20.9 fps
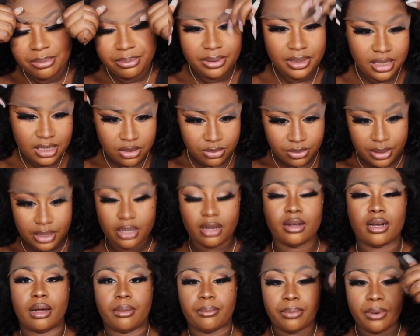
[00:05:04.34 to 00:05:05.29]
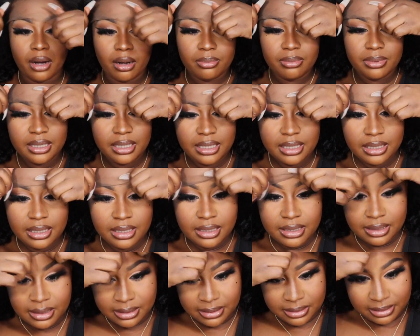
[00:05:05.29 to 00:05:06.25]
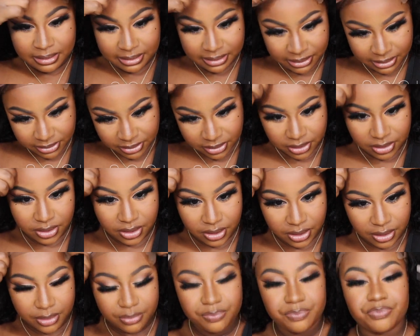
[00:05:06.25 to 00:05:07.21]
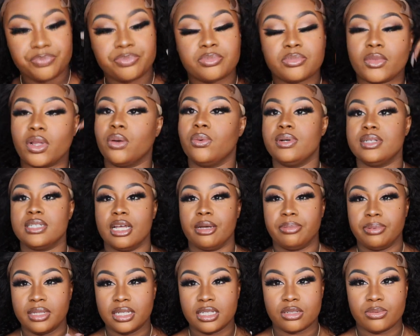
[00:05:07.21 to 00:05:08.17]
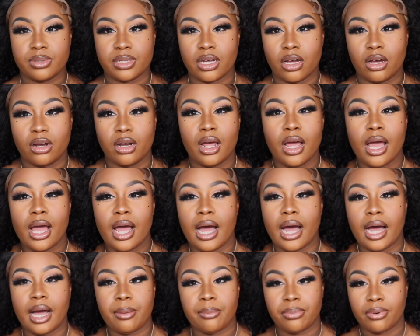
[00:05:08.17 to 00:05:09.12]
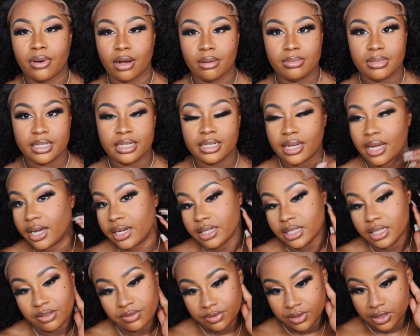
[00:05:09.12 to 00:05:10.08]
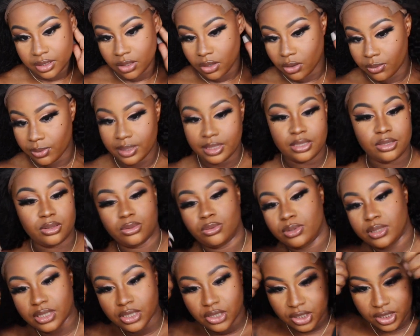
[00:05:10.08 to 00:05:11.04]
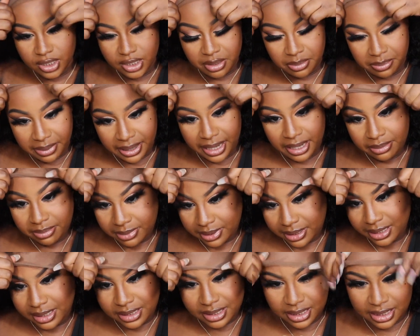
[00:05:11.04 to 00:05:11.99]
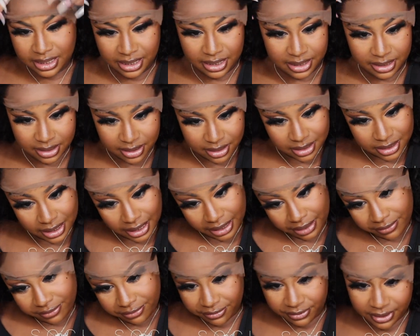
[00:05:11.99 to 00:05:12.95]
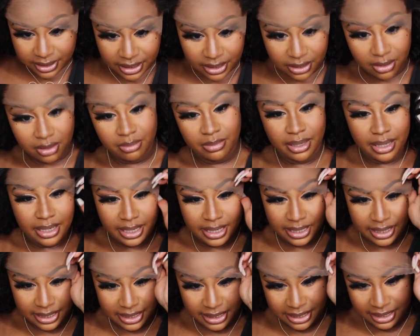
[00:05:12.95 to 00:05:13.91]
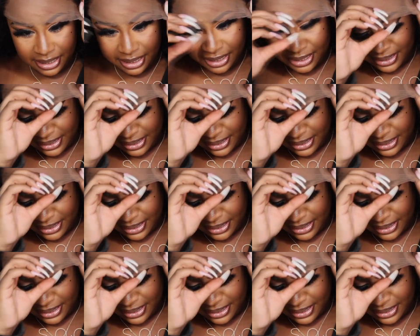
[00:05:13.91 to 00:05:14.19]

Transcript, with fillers: I put this wig on, I'm probably, hold on y'all. Once I put this wig on, I'm probably not even going to adjust the back because it is tight fitting on my head.